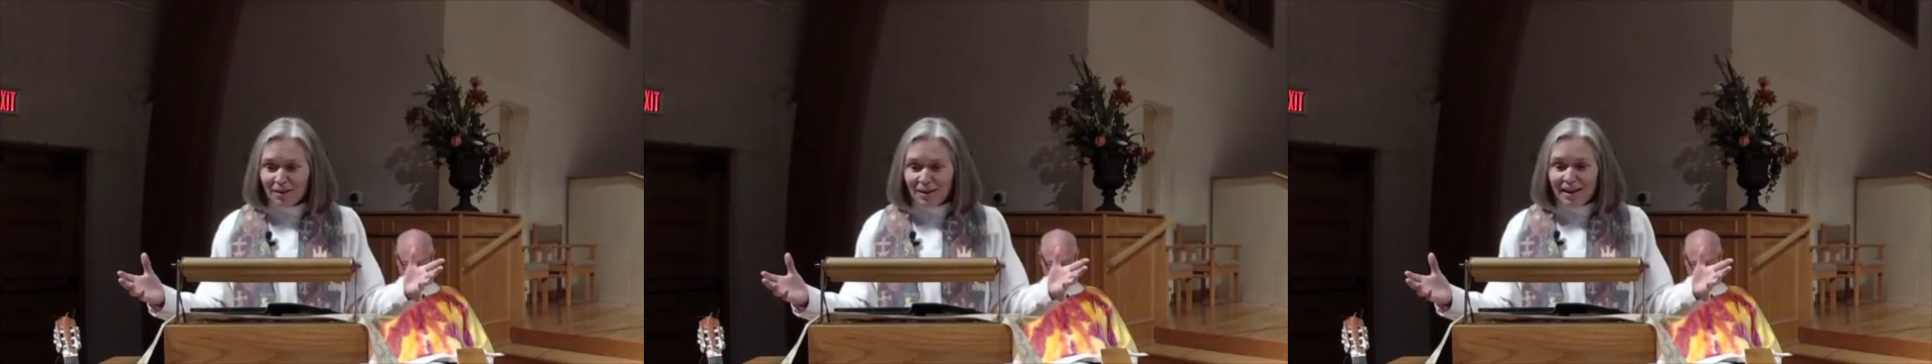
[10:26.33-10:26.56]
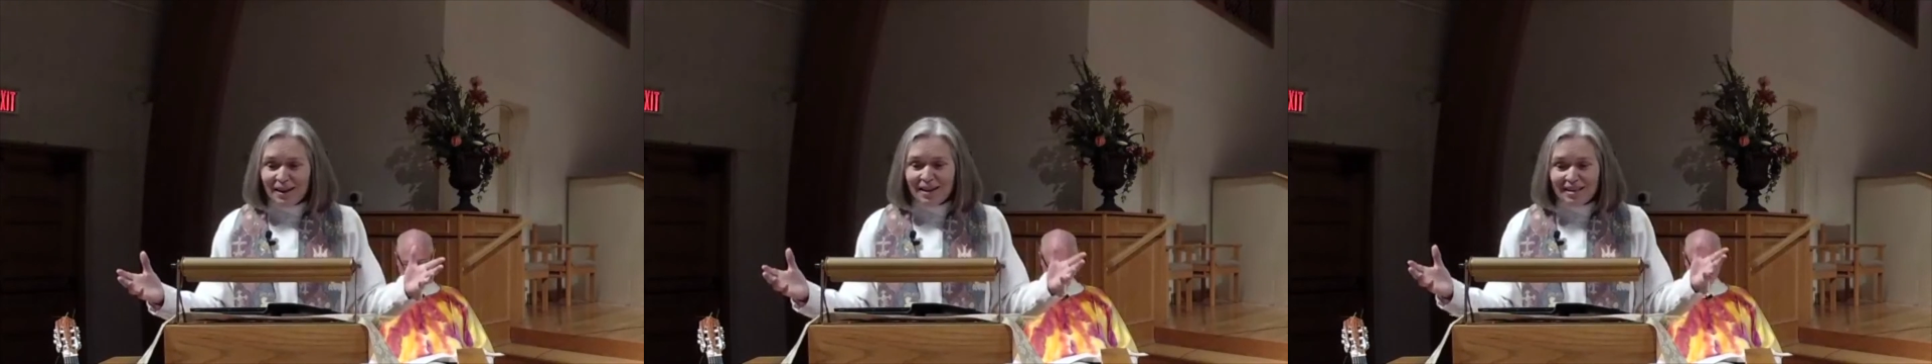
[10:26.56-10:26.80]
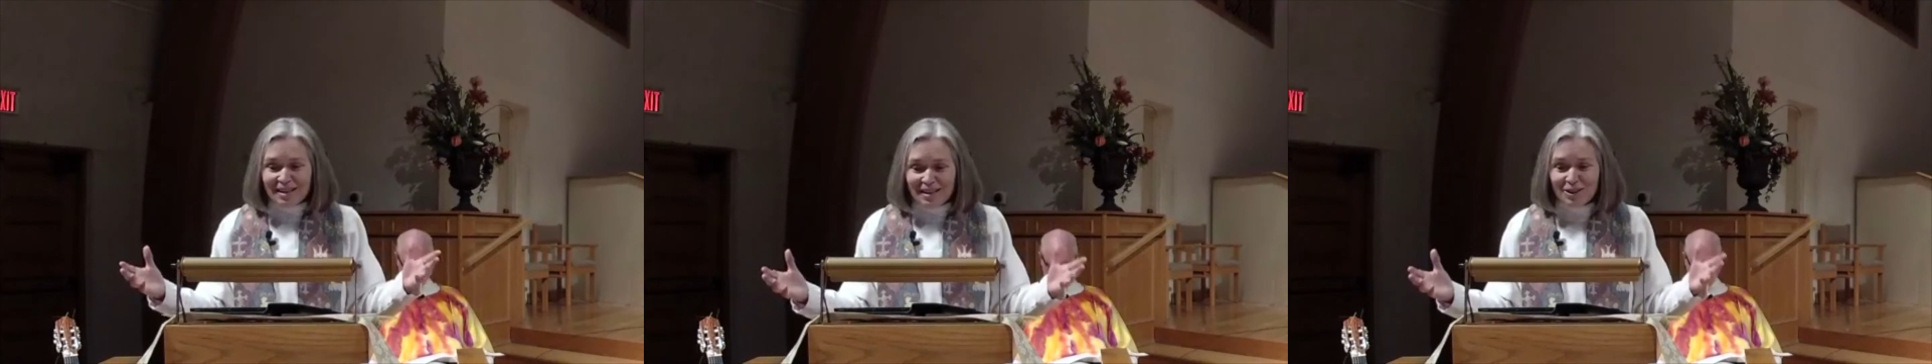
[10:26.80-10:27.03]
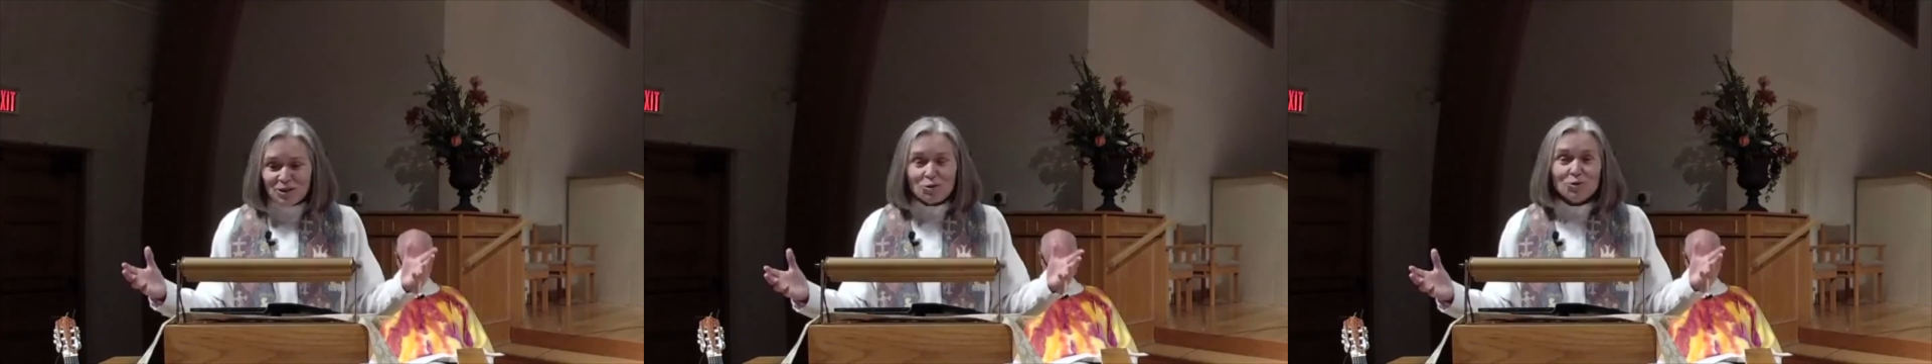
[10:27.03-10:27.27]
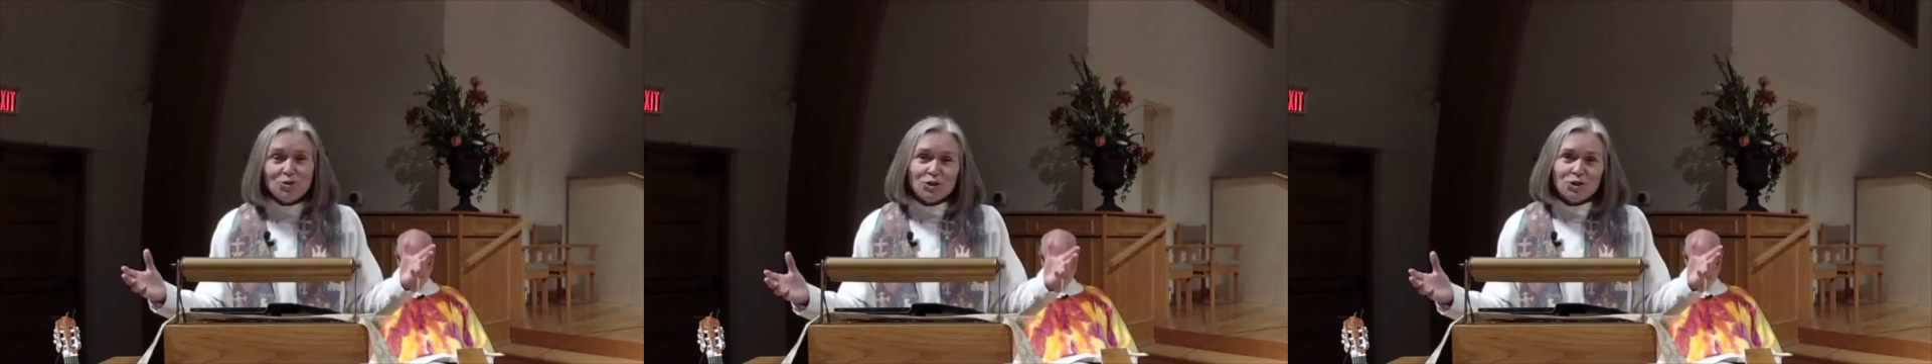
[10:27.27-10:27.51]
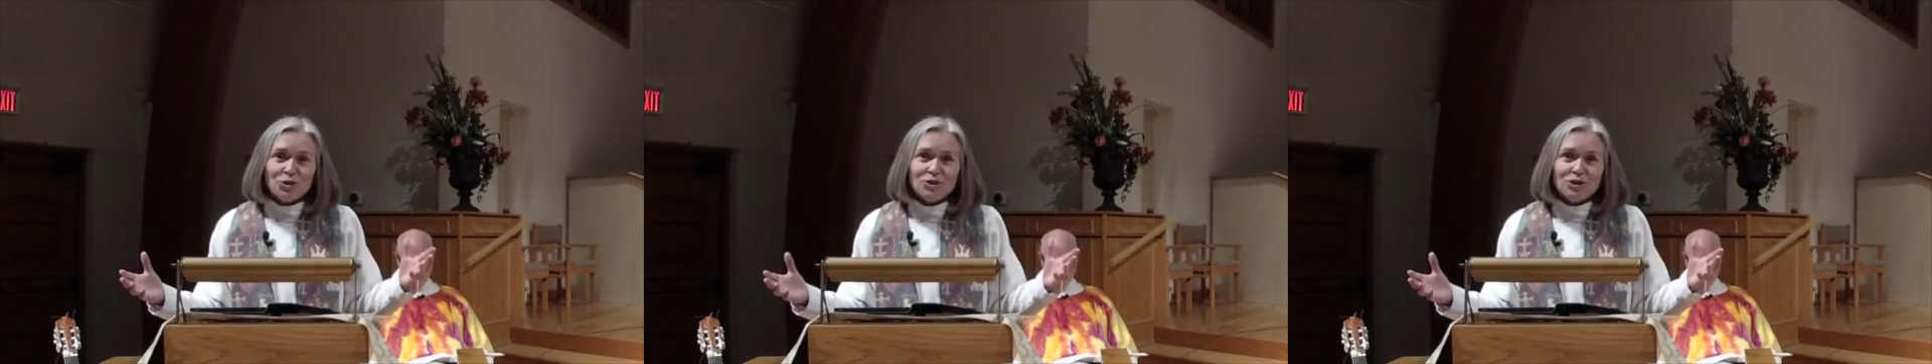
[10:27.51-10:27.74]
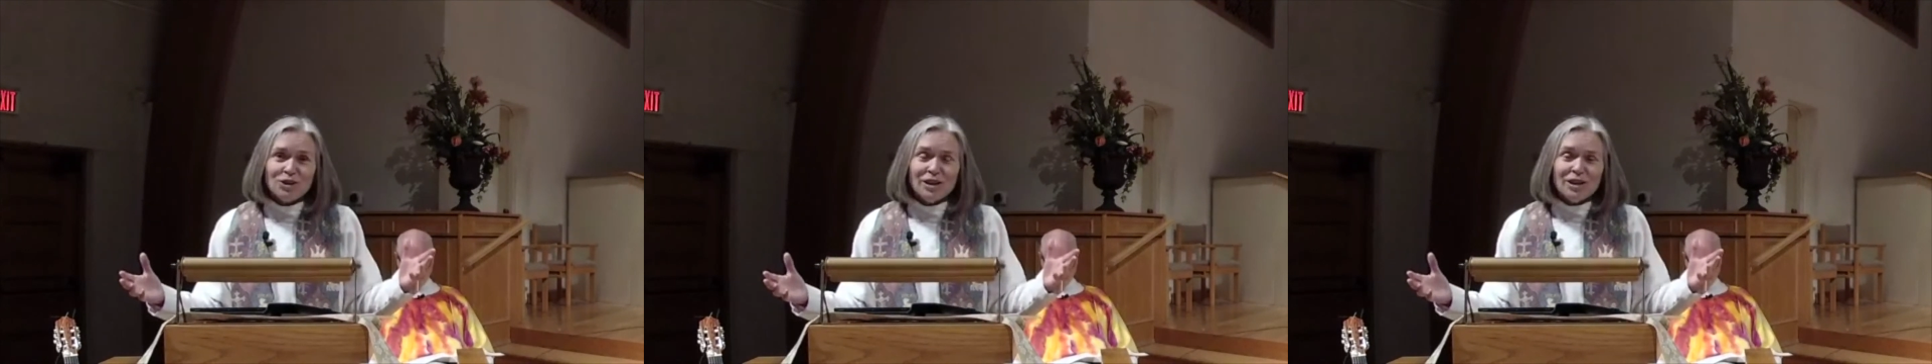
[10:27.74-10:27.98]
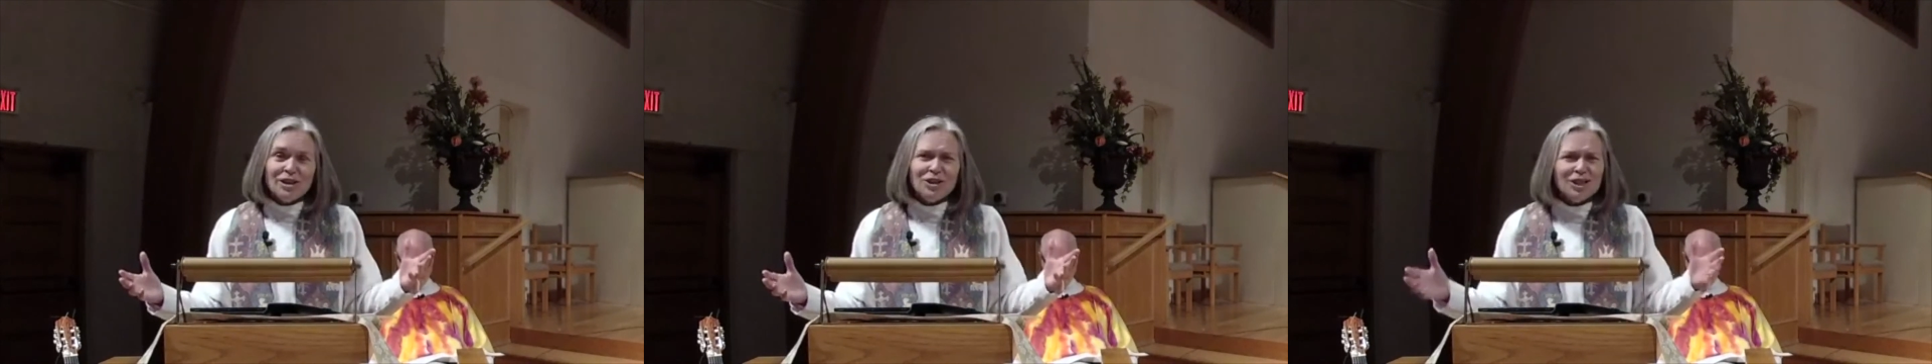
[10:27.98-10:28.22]
In the Eastern Church,
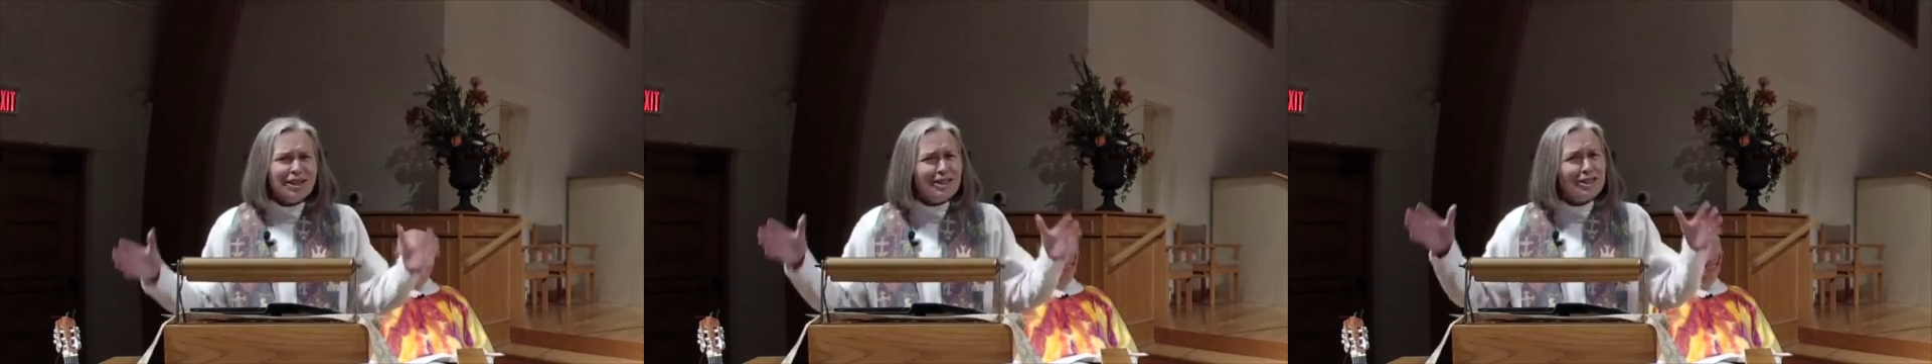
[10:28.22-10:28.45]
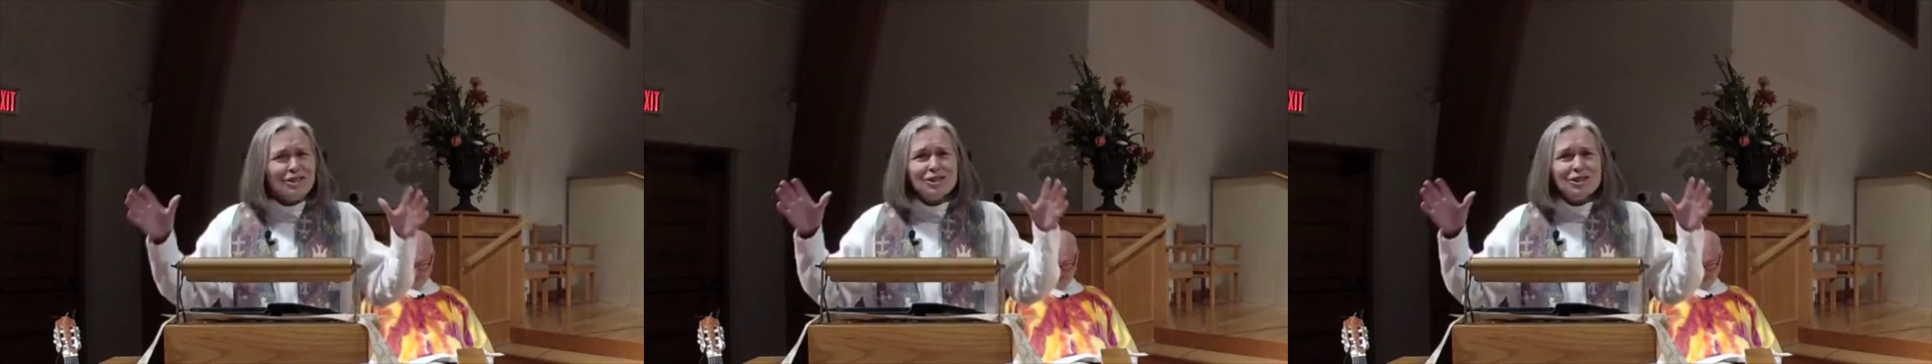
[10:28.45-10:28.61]
Jesus